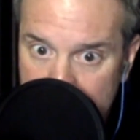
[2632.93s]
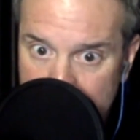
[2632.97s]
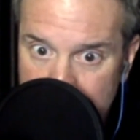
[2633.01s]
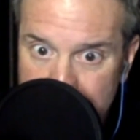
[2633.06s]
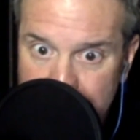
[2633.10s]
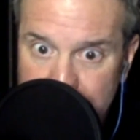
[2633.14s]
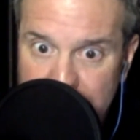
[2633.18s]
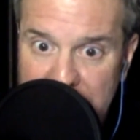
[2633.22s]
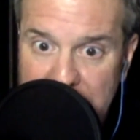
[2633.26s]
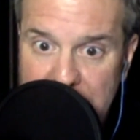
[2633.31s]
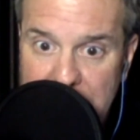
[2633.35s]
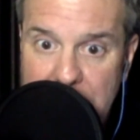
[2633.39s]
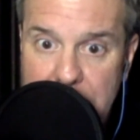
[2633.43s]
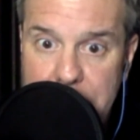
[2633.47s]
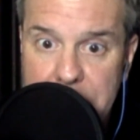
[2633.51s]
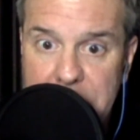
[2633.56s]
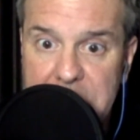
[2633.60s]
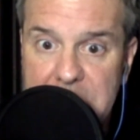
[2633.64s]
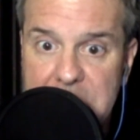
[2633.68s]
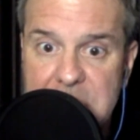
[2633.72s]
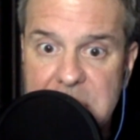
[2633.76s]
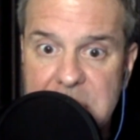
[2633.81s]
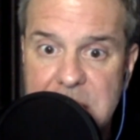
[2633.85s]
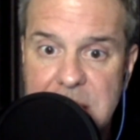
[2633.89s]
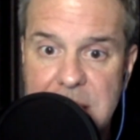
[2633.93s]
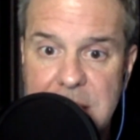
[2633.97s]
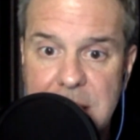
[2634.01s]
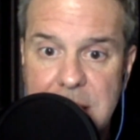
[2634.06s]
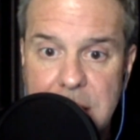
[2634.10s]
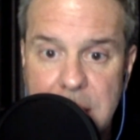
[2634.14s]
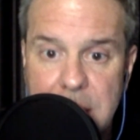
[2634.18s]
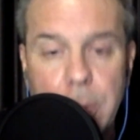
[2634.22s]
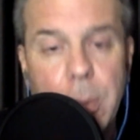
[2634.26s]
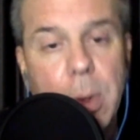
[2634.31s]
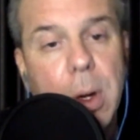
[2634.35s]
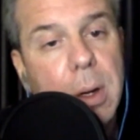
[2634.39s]
being able to see
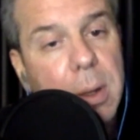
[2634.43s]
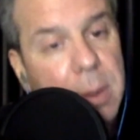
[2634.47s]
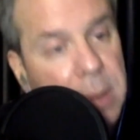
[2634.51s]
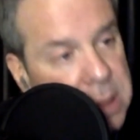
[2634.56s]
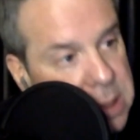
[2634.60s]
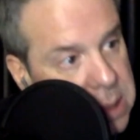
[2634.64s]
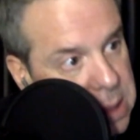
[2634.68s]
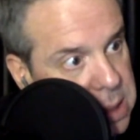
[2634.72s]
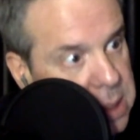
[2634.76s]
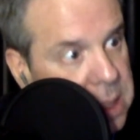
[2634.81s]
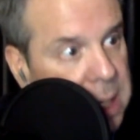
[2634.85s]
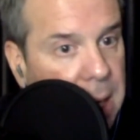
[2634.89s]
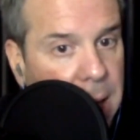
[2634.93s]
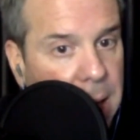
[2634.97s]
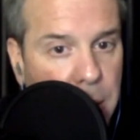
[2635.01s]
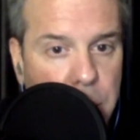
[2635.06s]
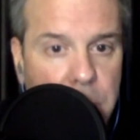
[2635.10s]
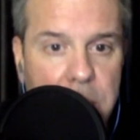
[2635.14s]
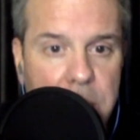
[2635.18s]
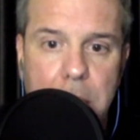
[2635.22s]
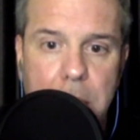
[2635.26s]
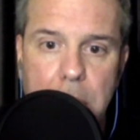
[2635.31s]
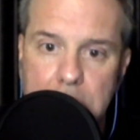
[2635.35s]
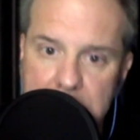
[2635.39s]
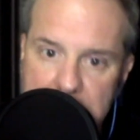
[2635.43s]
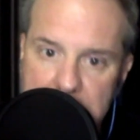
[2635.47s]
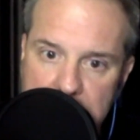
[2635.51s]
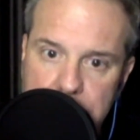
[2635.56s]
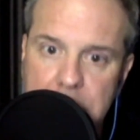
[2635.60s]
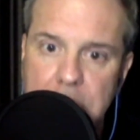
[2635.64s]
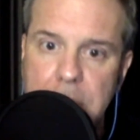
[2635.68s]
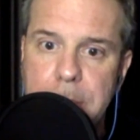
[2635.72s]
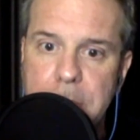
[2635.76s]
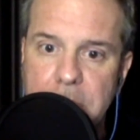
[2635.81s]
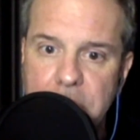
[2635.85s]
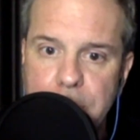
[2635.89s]
that, well, this is how we
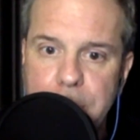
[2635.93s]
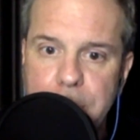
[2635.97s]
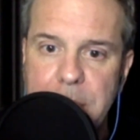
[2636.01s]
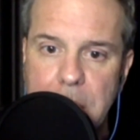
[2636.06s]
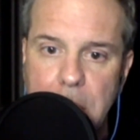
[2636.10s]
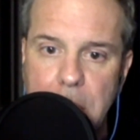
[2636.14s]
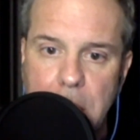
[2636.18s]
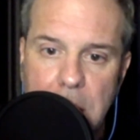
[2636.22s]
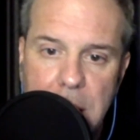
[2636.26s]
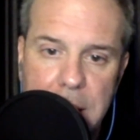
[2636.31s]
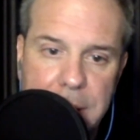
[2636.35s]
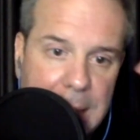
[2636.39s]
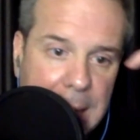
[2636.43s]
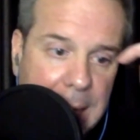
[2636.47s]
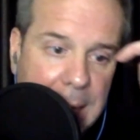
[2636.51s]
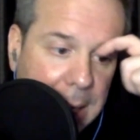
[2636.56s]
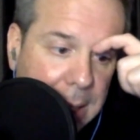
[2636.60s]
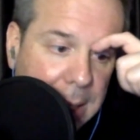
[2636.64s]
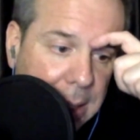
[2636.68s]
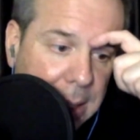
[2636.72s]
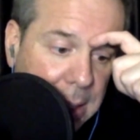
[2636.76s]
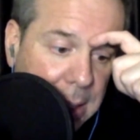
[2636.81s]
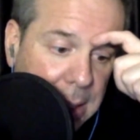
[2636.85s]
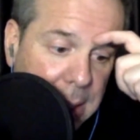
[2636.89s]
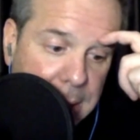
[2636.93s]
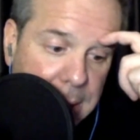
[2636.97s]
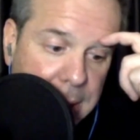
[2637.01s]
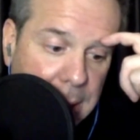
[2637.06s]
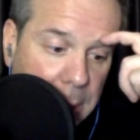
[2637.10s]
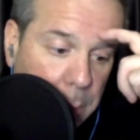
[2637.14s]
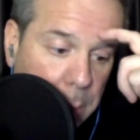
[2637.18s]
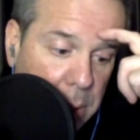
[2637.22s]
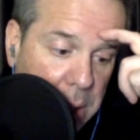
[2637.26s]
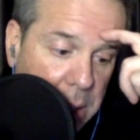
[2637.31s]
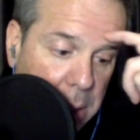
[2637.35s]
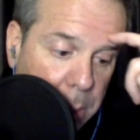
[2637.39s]
ultimately move beyond that
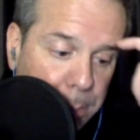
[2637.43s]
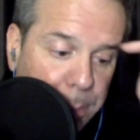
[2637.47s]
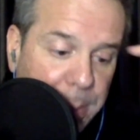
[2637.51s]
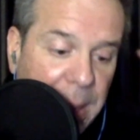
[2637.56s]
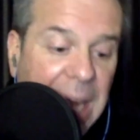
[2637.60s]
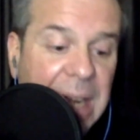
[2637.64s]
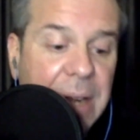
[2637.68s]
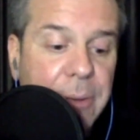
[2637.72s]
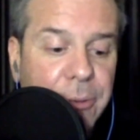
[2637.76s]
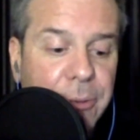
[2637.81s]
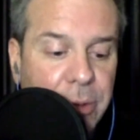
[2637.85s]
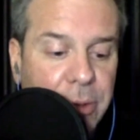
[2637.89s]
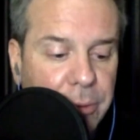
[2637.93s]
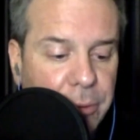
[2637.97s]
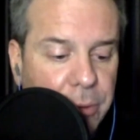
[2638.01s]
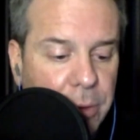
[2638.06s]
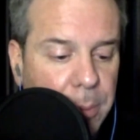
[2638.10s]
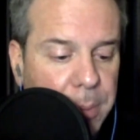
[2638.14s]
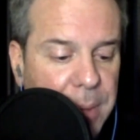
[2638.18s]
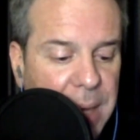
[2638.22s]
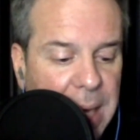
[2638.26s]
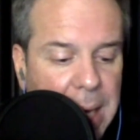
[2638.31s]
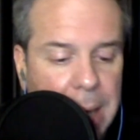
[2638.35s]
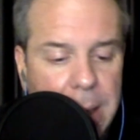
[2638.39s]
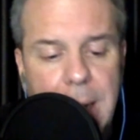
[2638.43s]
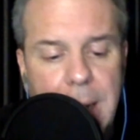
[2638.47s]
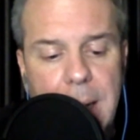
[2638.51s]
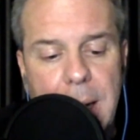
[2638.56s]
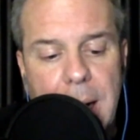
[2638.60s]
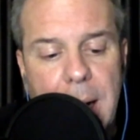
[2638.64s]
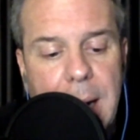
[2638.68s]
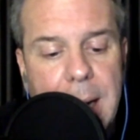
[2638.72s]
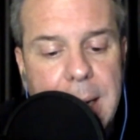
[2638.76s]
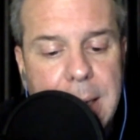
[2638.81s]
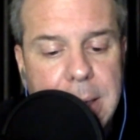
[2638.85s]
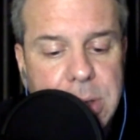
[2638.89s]
we could benefit from that.
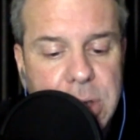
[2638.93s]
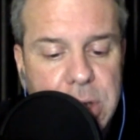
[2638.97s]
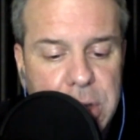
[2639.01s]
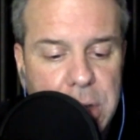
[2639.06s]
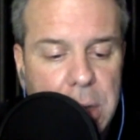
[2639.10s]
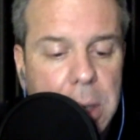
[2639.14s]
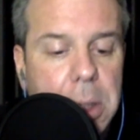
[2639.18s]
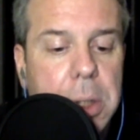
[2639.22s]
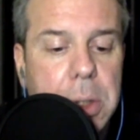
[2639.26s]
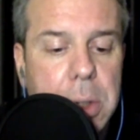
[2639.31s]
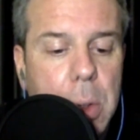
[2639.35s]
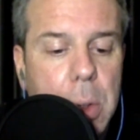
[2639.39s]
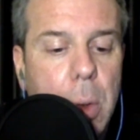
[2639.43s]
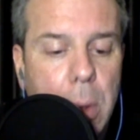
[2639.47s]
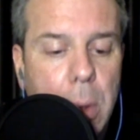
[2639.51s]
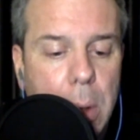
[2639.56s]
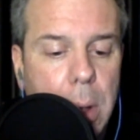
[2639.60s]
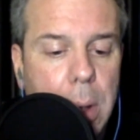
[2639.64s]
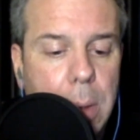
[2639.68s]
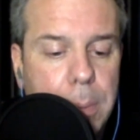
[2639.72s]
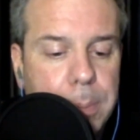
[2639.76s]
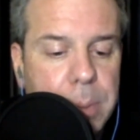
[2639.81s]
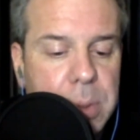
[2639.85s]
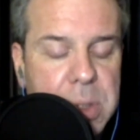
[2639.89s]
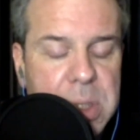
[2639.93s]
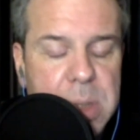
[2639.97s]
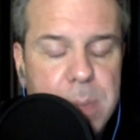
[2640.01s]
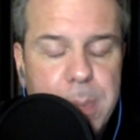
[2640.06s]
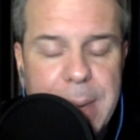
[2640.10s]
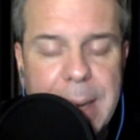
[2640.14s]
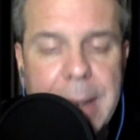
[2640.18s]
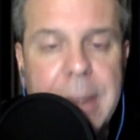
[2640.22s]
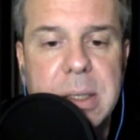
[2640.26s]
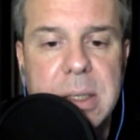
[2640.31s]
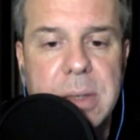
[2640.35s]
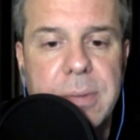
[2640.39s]
I share your
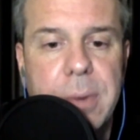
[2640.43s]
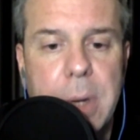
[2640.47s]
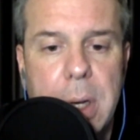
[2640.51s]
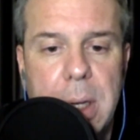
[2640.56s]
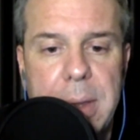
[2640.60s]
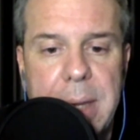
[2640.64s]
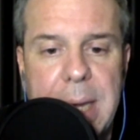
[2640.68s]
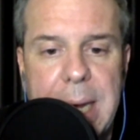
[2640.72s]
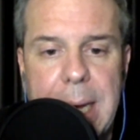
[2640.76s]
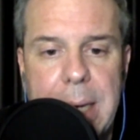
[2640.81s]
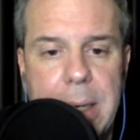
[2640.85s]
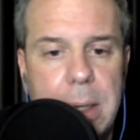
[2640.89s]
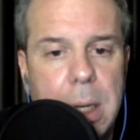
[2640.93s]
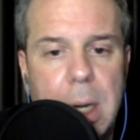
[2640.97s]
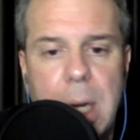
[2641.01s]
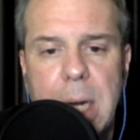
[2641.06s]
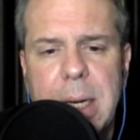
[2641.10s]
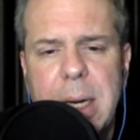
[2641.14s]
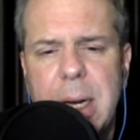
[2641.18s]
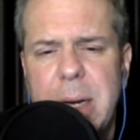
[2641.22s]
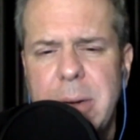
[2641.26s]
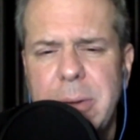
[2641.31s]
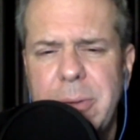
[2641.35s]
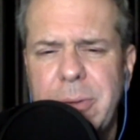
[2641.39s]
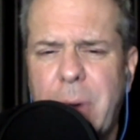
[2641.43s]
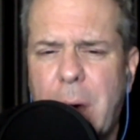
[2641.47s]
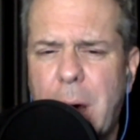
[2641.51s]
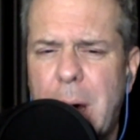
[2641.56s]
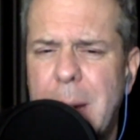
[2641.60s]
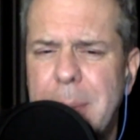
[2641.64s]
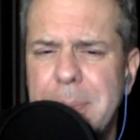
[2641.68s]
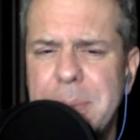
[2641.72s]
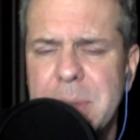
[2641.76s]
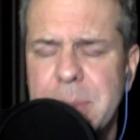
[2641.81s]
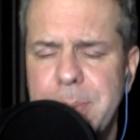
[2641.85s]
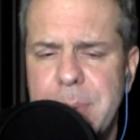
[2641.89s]
perspective on that, not out of
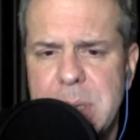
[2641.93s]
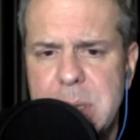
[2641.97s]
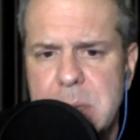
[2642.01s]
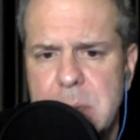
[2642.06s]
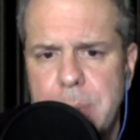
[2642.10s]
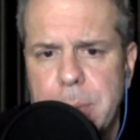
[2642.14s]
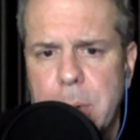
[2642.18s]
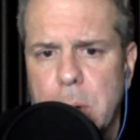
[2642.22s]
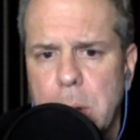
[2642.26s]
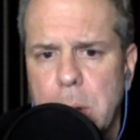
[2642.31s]
optimism or